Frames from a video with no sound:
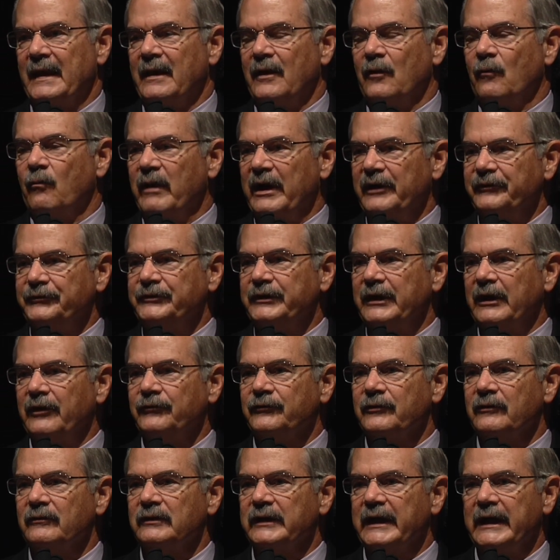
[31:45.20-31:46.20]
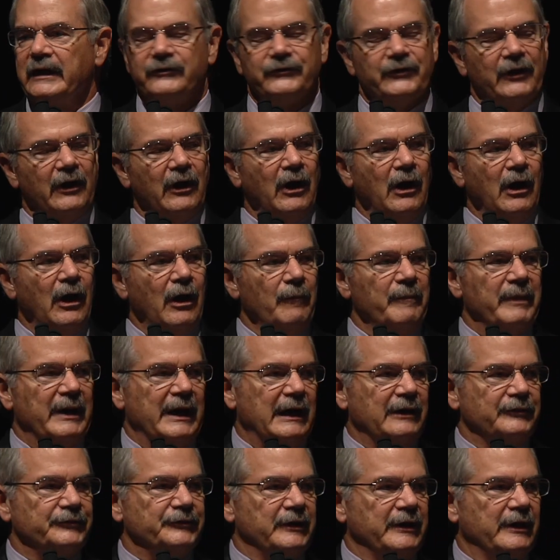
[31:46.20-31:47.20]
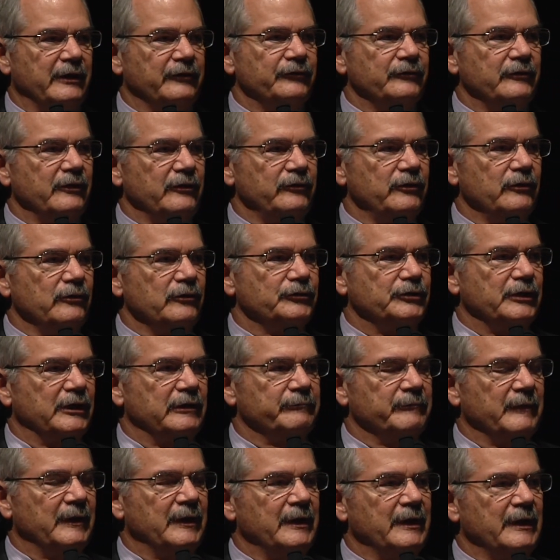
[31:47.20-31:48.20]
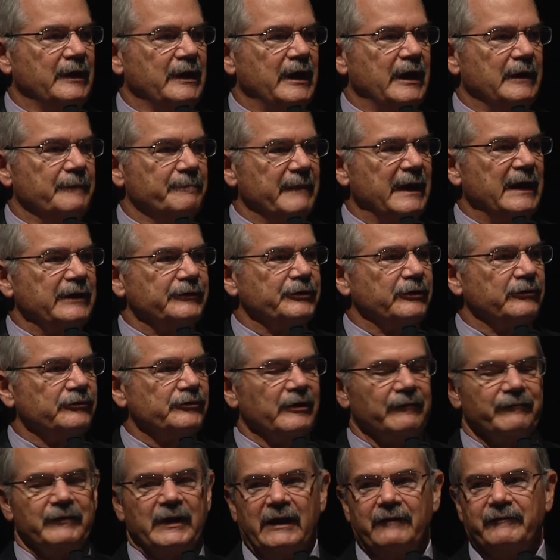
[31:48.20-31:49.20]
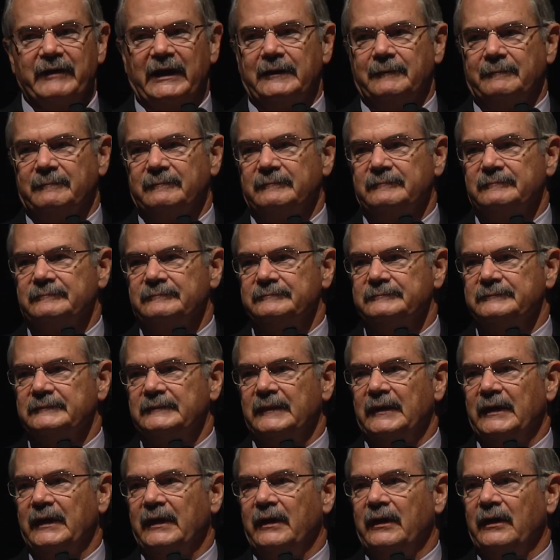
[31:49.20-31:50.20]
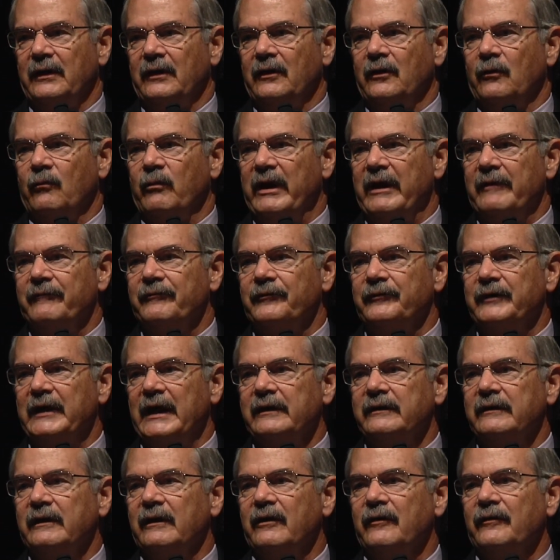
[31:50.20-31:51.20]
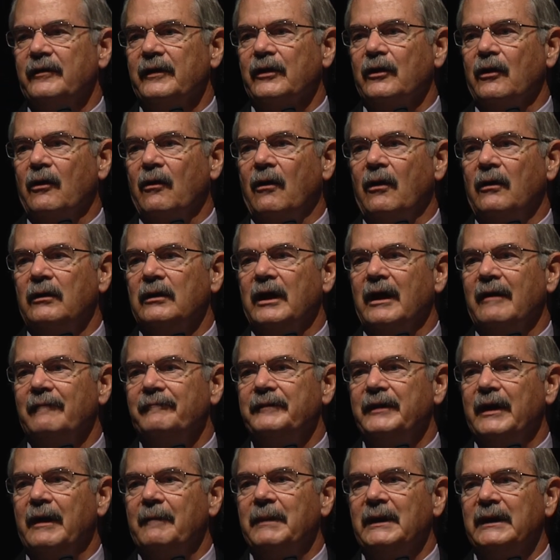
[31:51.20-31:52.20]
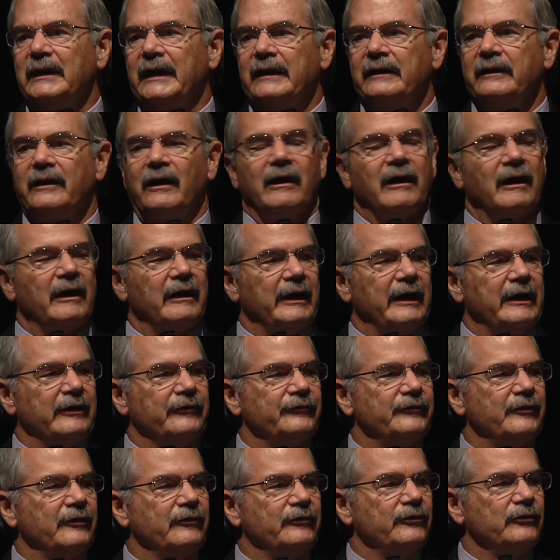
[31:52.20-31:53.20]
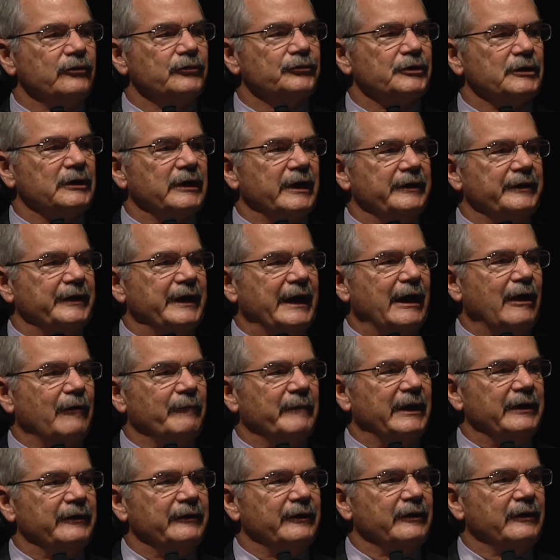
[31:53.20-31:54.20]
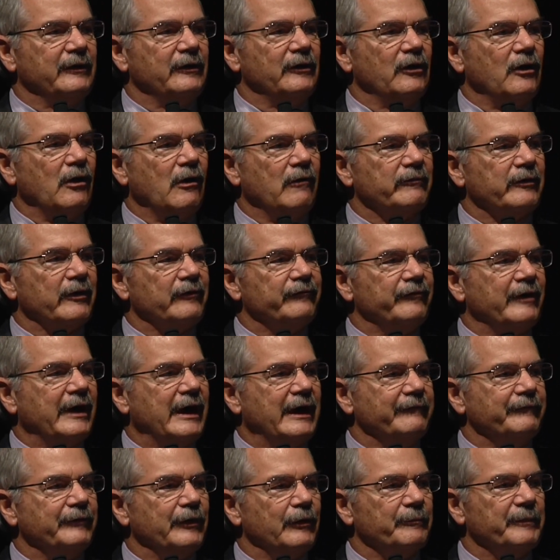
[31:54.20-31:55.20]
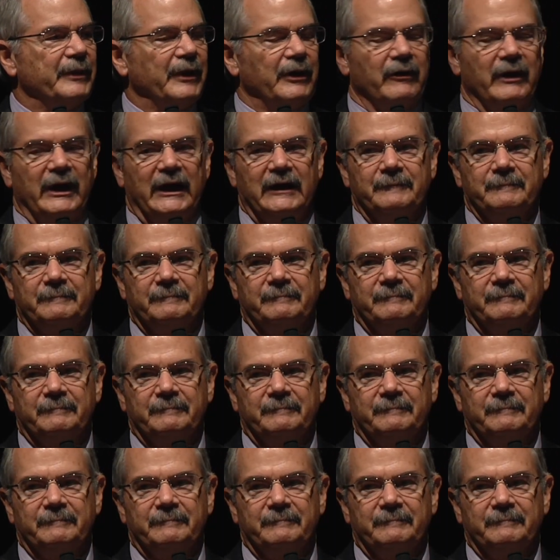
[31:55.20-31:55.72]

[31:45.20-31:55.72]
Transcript: Westchester leads all Apache institutions in measures of giving. We have set the goal of doubling our institutional endowment over a 5-year period.